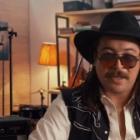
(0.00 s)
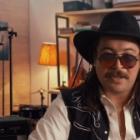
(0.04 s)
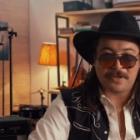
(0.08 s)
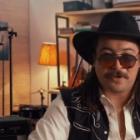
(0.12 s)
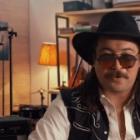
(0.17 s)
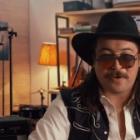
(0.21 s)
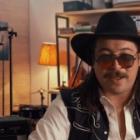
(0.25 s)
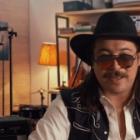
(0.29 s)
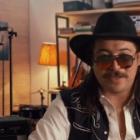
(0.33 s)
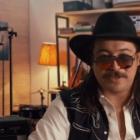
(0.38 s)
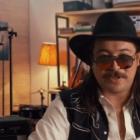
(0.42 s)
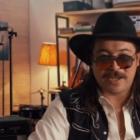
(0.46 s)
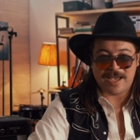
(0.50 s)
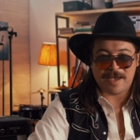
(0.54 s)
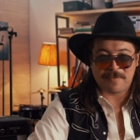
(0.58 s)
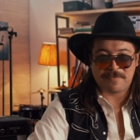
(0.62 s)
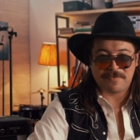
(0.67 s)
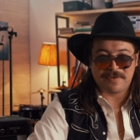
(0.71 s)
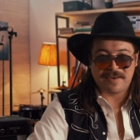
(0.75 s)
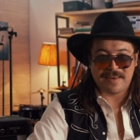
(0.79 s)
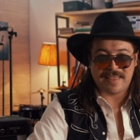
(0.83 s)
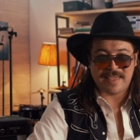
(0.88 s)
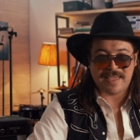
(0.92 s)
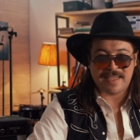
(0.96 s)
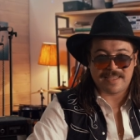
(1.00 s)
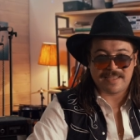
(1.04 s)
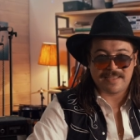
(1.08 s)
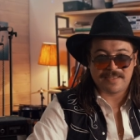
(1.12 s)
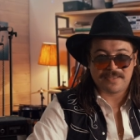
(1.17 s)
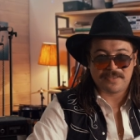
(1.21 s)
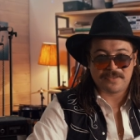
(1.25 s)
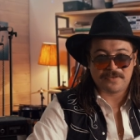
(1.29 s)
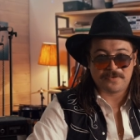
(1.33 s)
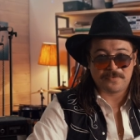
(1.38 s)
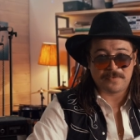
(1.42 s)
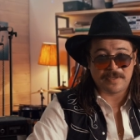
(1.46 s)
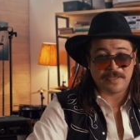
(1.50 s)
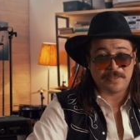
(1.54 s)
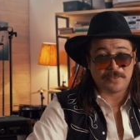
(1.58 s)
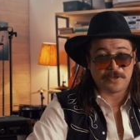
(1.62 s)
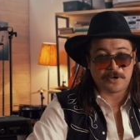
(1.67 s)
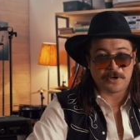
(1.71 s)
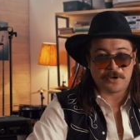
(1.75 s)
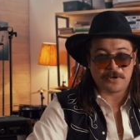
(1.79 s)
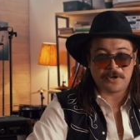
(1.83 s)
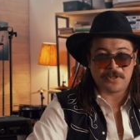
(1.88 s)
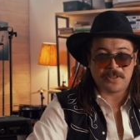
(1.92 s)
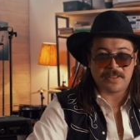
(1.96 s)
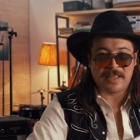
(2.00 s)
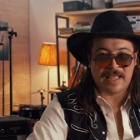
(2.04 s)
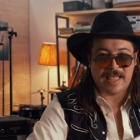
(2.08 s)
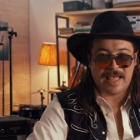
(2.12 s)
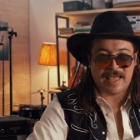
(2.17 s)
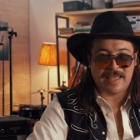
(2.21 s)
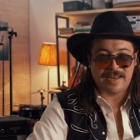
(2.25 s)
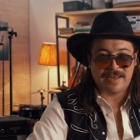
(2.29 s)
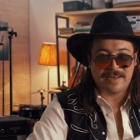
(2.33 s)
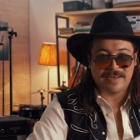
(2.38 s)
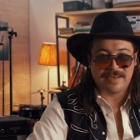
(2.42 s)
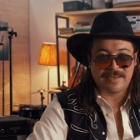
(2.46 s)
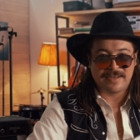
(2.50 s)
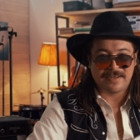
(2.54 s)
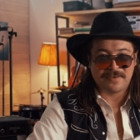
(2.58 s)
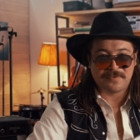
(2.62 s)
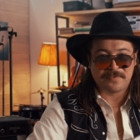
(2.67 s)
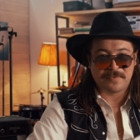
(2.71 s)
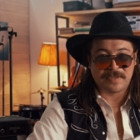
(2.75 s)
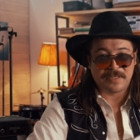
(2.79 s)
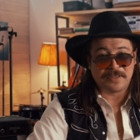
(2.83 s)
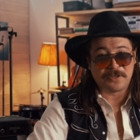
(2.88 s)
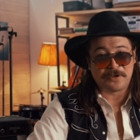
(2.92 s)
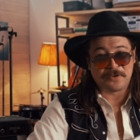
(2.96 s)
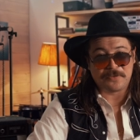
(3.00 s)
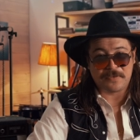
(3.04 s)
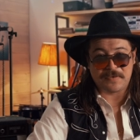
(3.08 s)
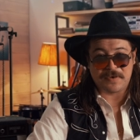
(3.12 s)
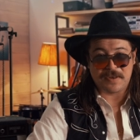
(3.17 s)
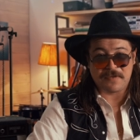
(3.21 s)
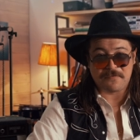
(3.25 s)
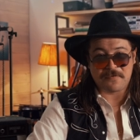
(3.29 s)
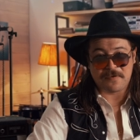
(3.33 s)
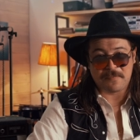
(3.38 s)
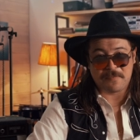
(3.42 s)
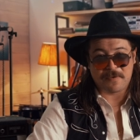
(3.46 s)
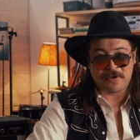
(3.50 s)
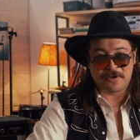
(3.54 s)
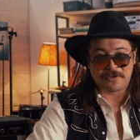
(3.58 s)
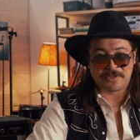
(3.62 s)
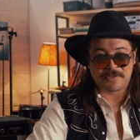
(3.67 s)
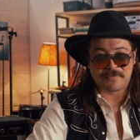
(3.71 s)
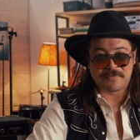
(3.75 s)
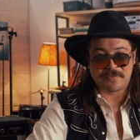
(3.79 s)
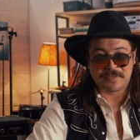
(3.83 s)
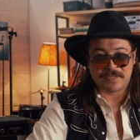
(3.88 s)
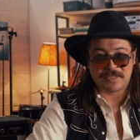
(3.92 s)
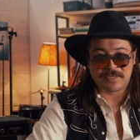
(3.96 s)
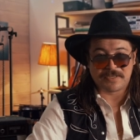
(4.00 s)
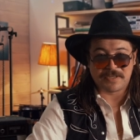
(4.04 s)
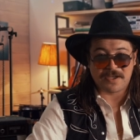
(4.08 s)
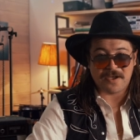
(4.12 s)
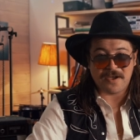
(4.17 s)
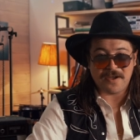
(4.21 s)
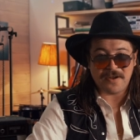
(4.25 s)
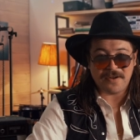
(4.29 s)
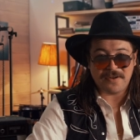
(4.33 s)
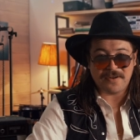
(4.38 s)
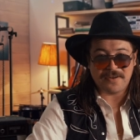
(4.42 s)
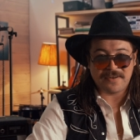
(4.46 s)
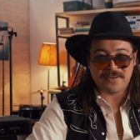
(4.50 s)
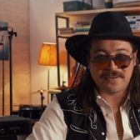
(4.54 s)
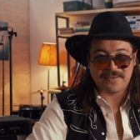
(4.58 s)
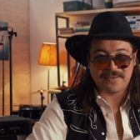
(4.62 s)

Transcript: Great job today. We learned a lot. We learned the different parts of the guitar.